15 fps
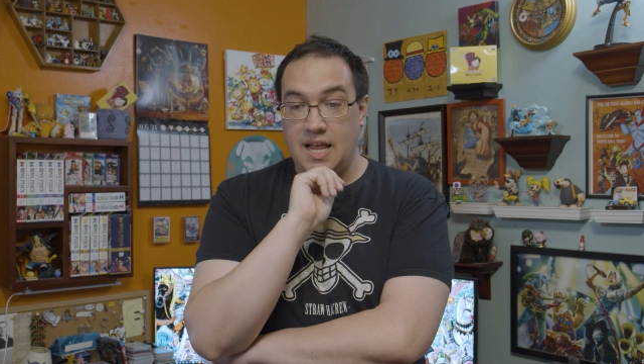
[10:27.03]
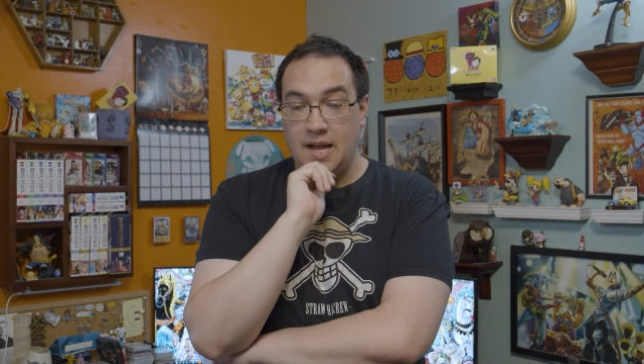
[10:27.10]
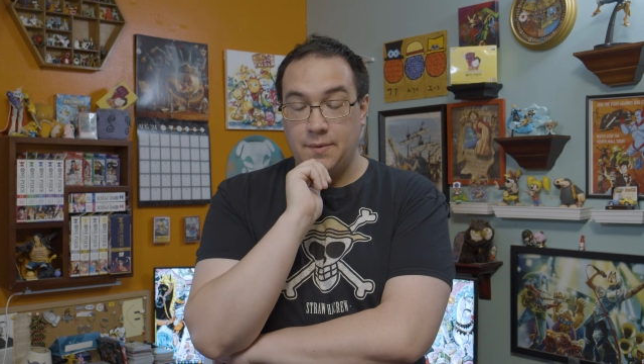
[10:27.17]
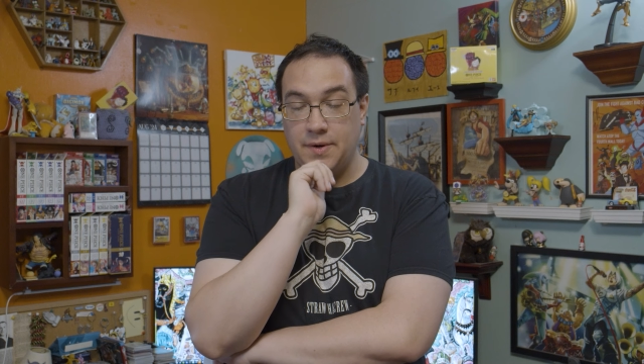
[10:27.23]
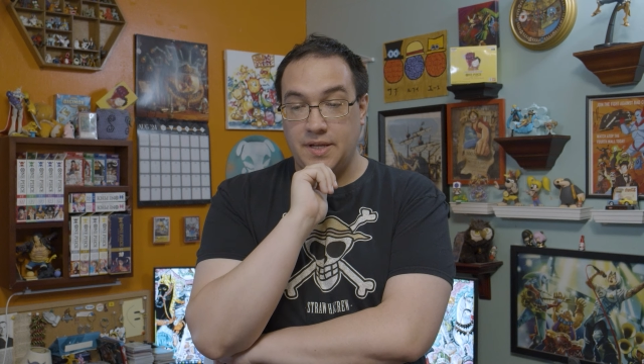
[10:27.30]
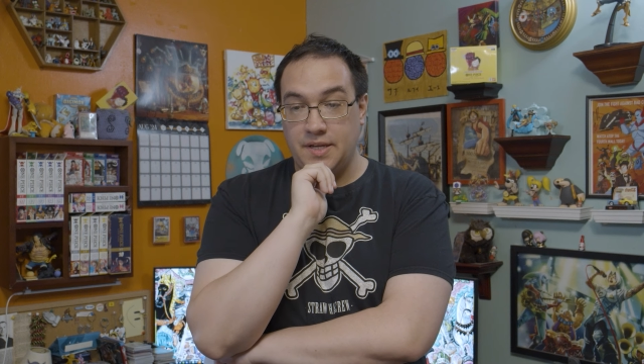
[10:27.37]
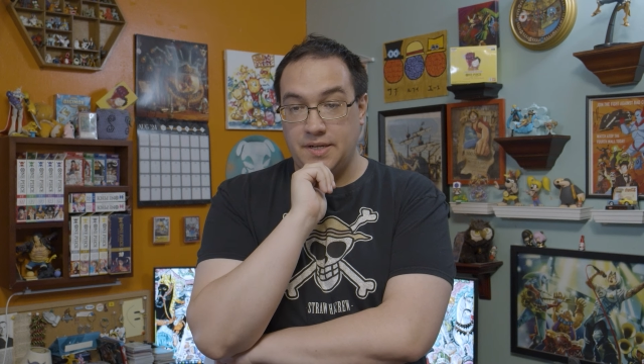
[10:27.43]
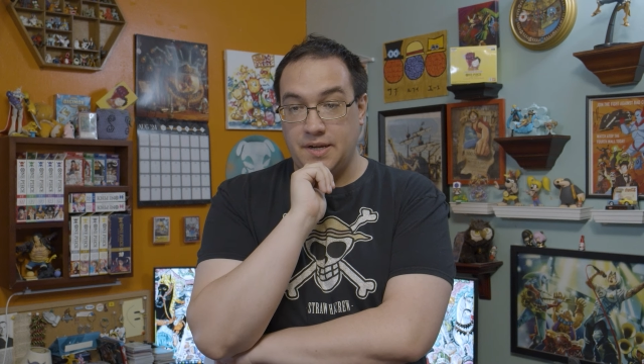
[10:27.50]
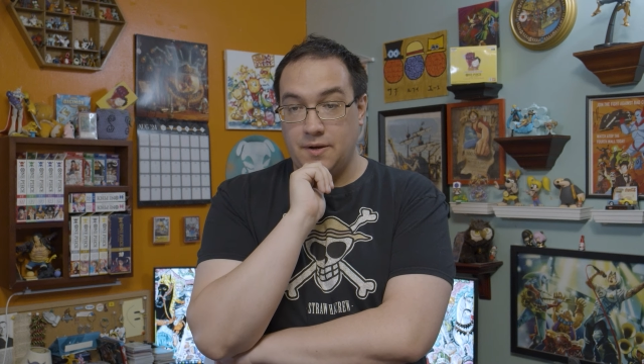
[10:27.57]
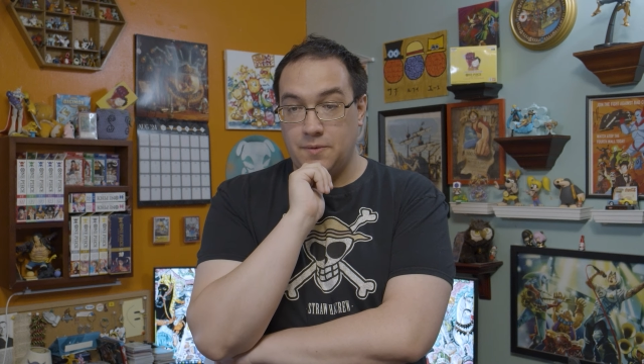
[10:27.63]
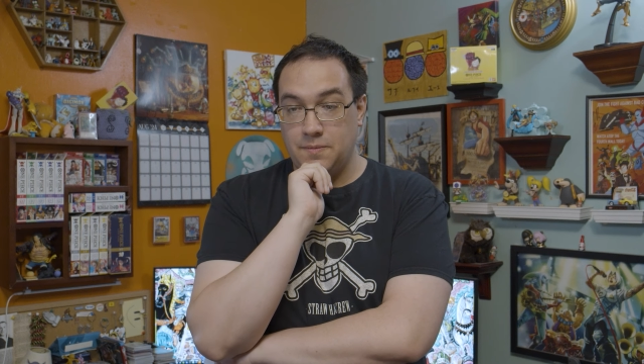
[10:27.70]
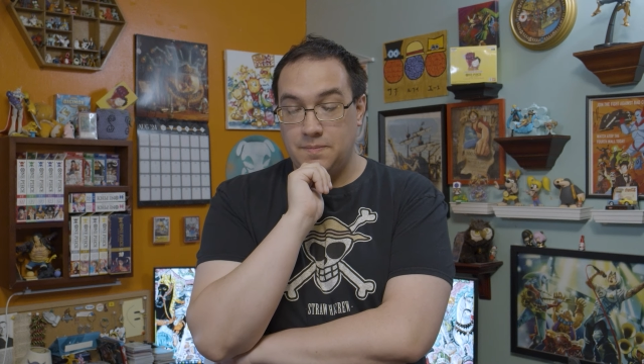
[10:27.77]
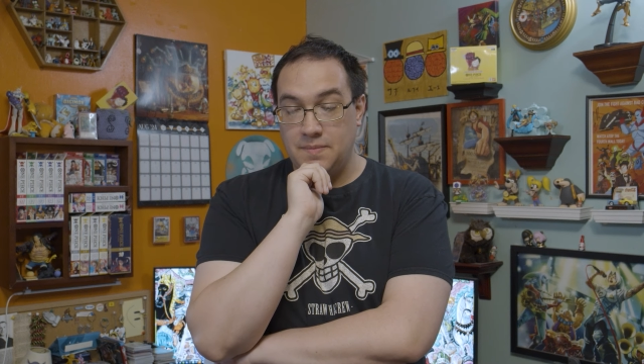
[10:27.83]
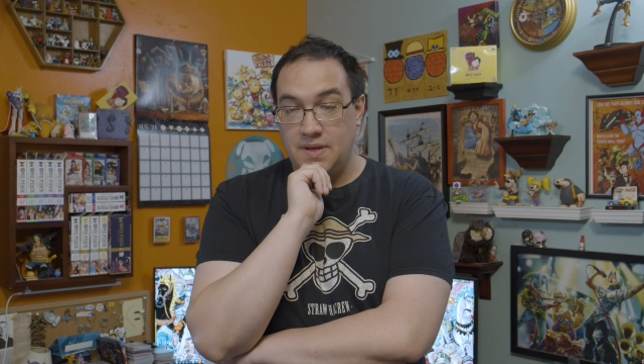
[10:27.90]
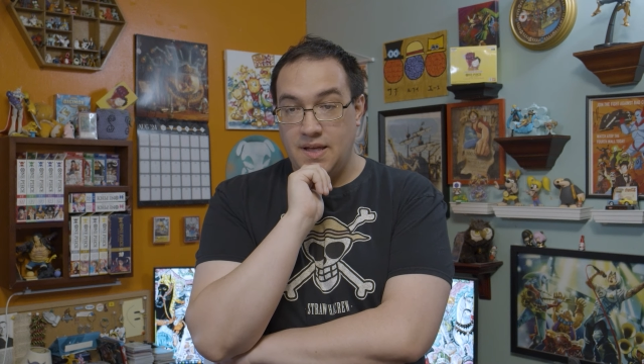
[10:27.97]
I really
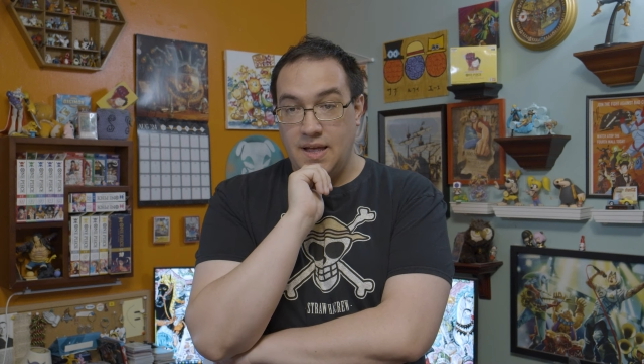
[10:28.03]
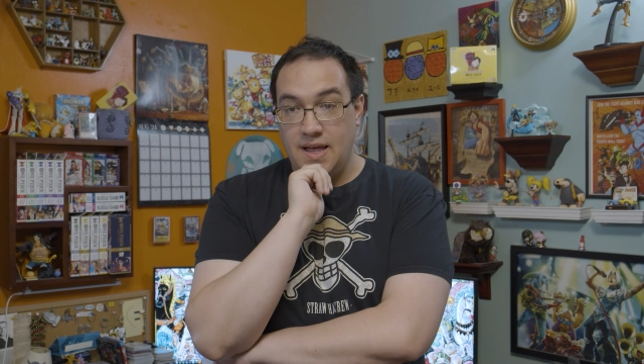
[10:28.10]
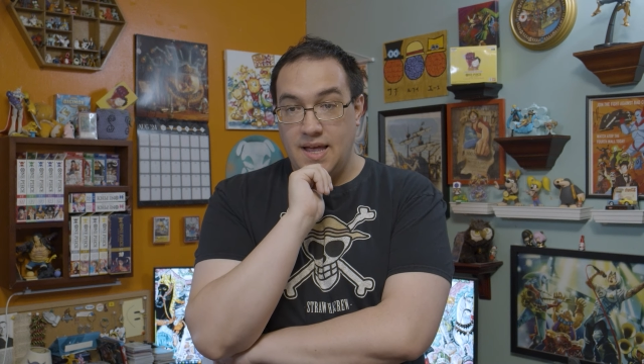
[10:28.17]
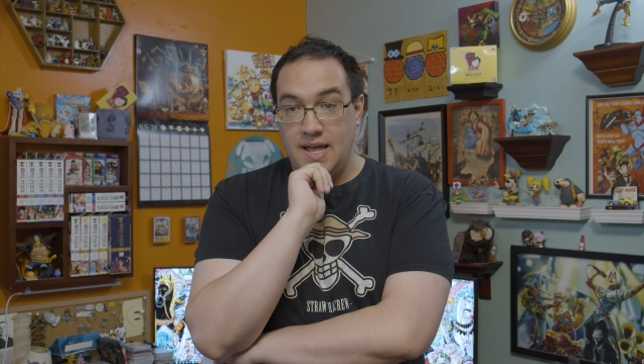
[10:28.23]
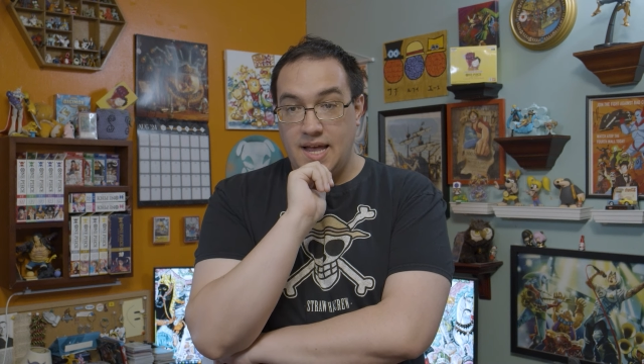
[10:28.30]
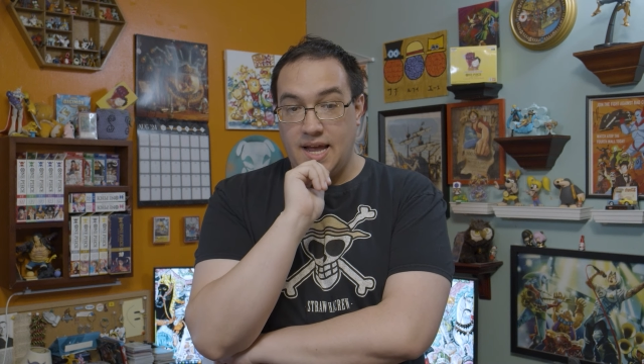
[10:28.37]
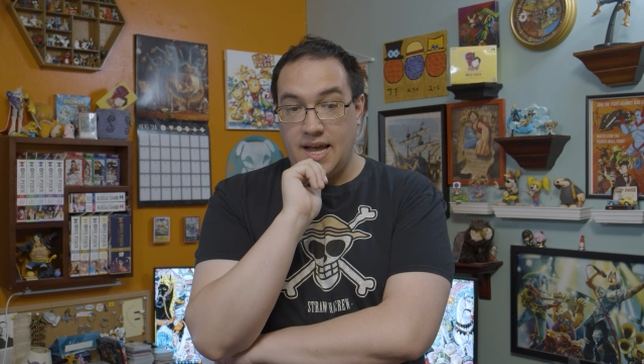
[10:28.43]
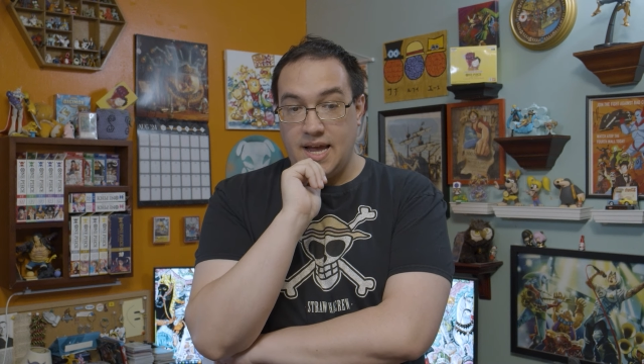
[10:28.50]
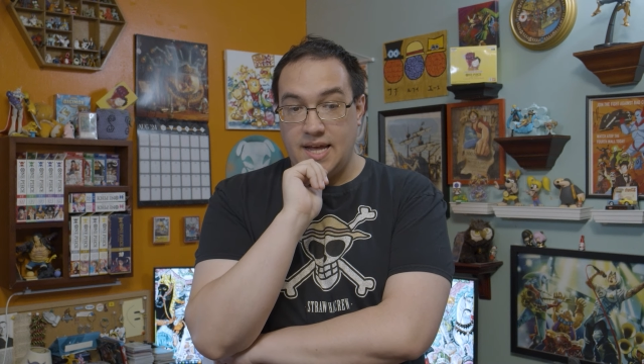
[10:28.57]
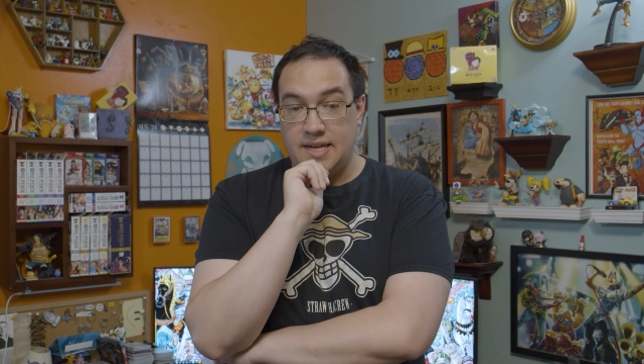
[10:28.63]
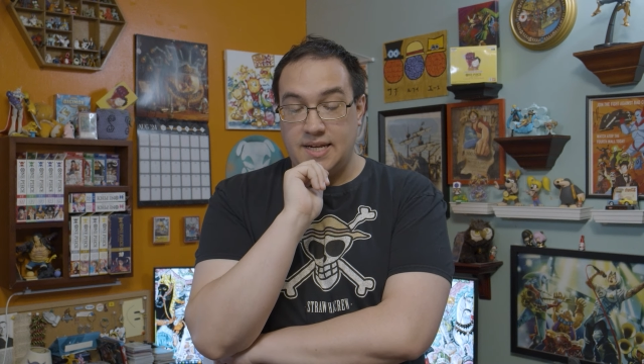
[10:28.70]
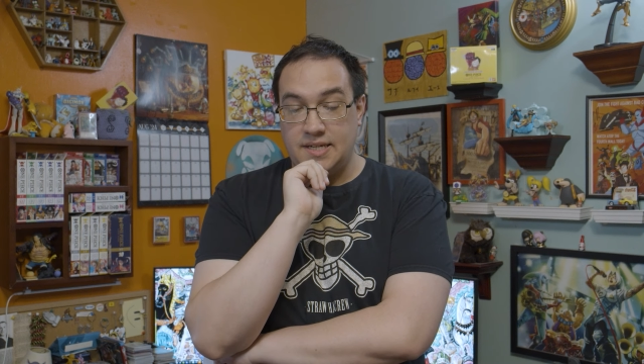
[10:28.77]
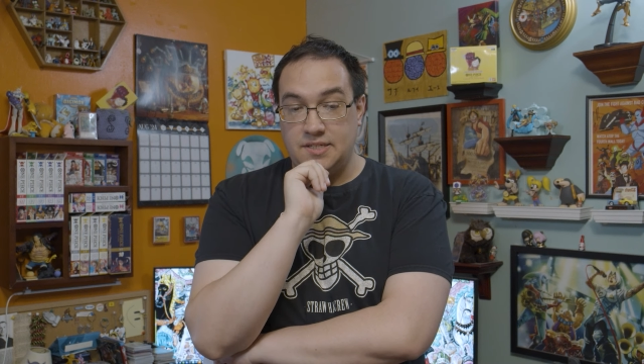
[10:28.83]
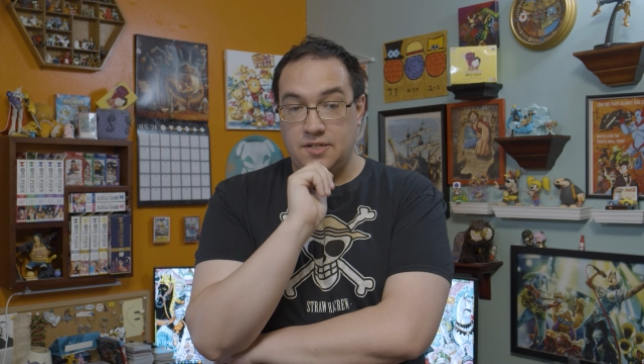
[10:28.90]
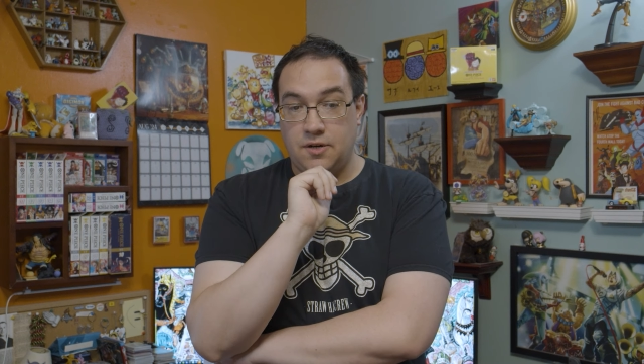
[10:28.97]
don't. And
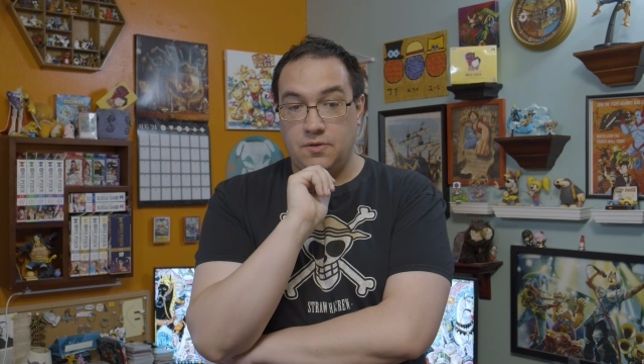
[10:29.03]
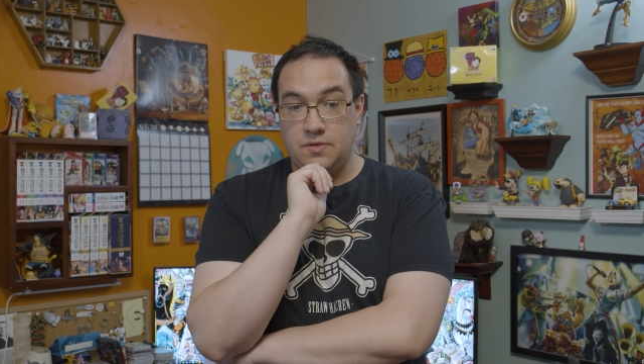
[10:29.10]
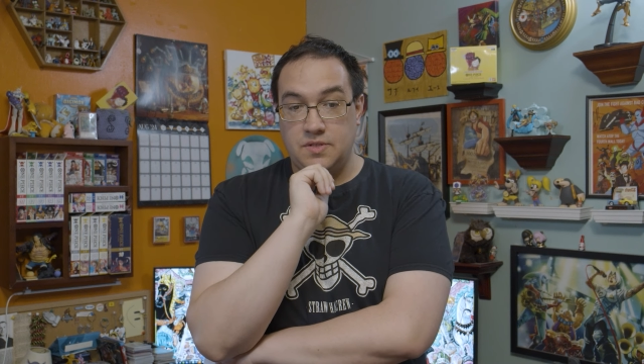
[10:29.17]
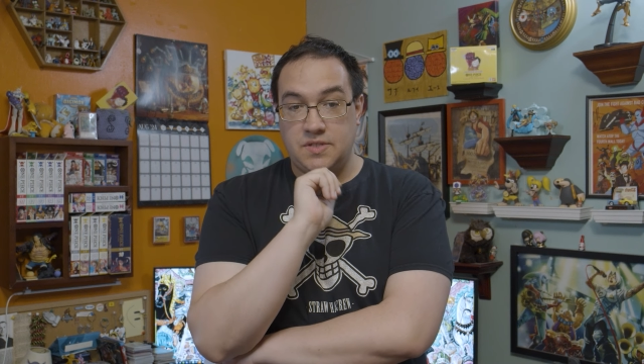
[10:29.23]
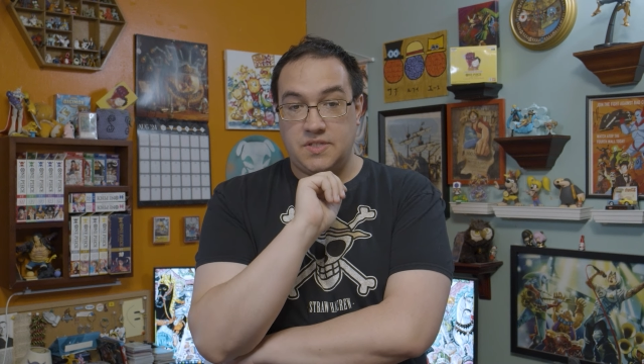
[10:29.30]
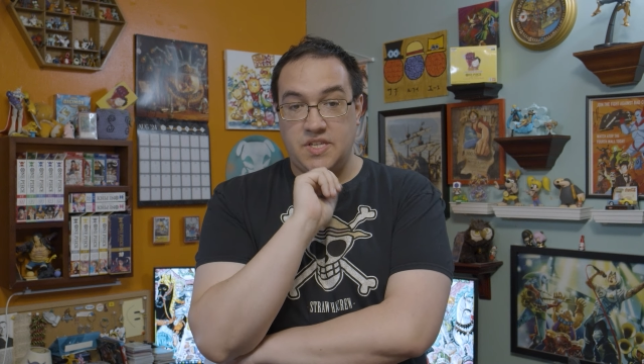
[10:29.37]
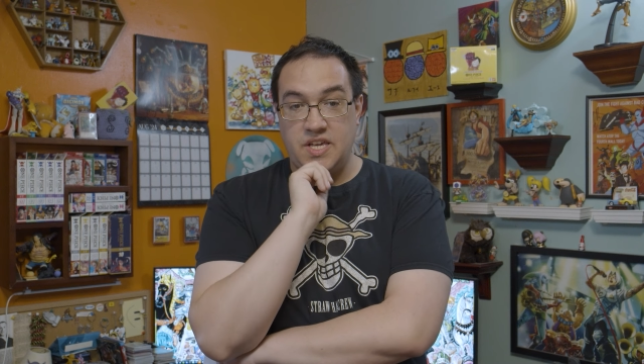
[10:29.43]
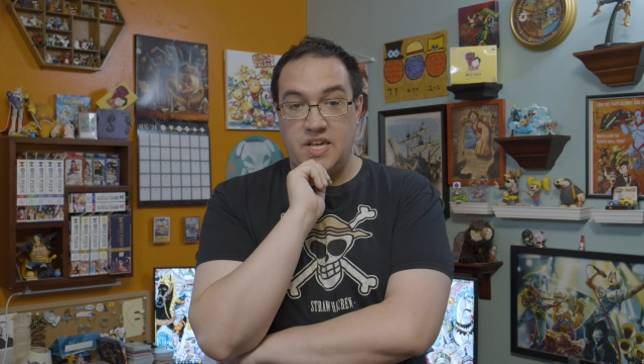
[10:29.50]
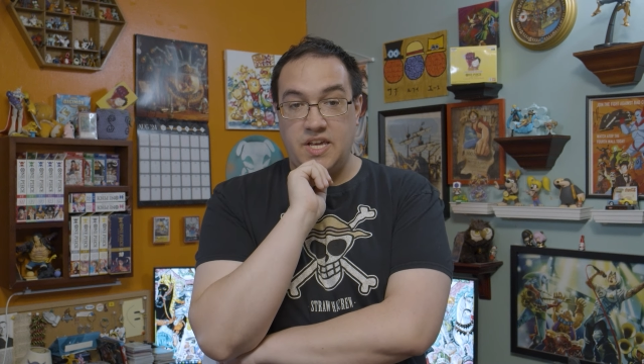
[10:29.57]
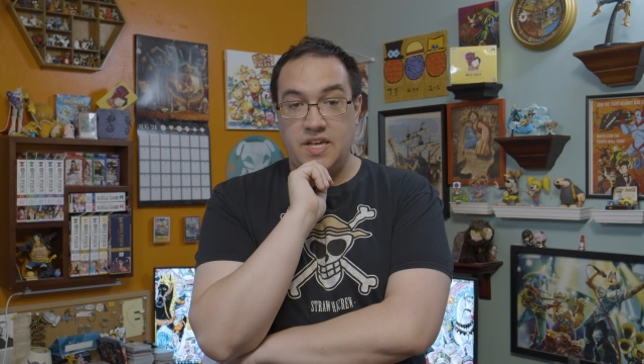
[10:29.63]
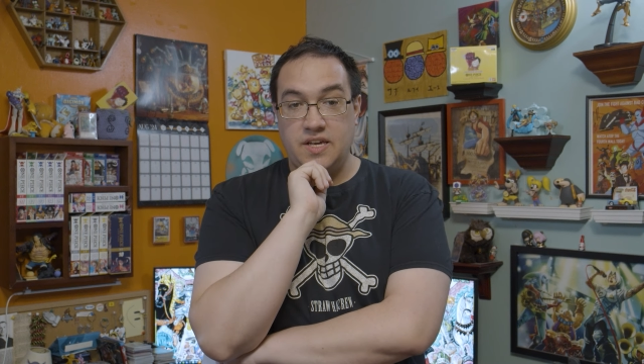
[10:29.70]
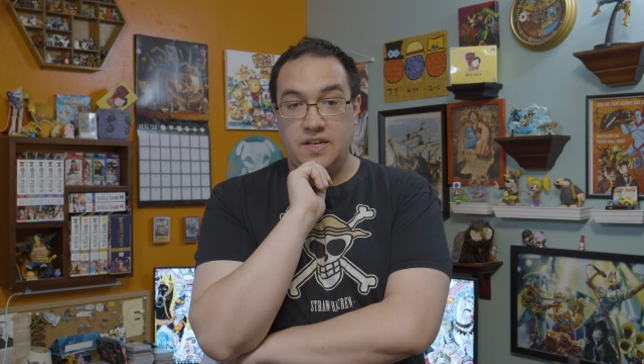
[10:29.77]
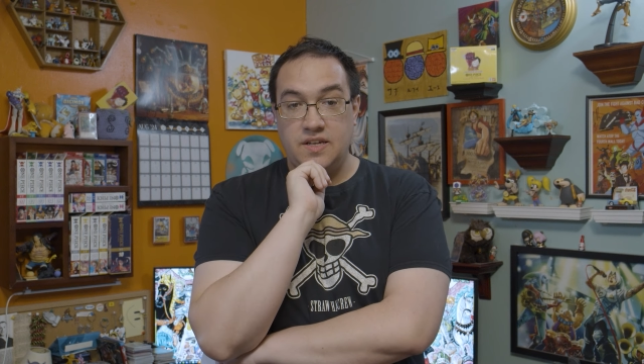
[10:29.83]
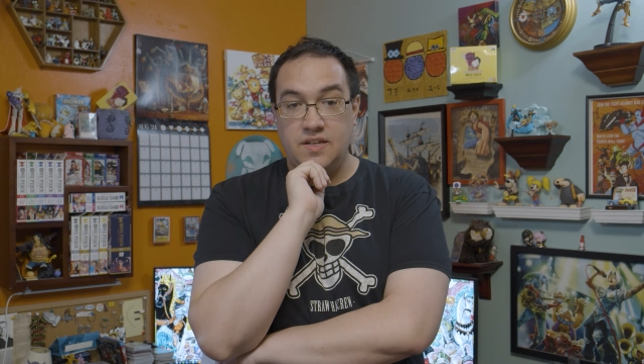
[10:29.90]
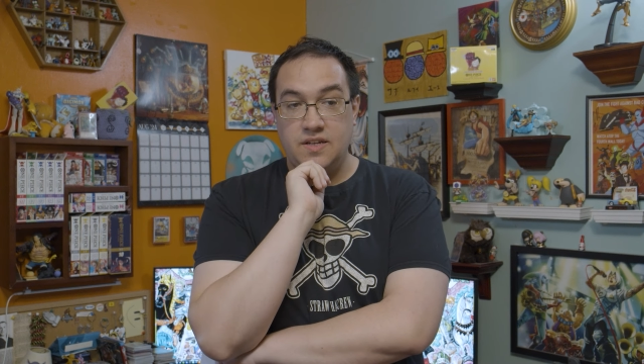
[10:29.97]
I don't
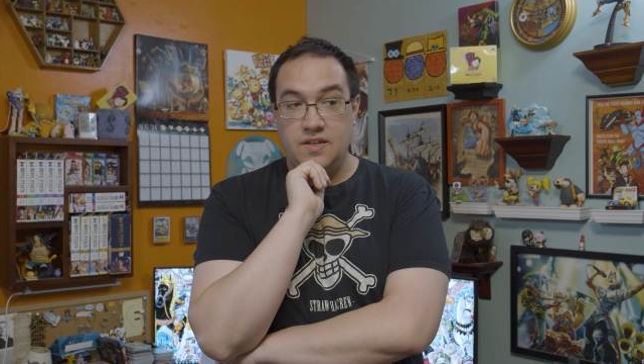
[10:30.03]
see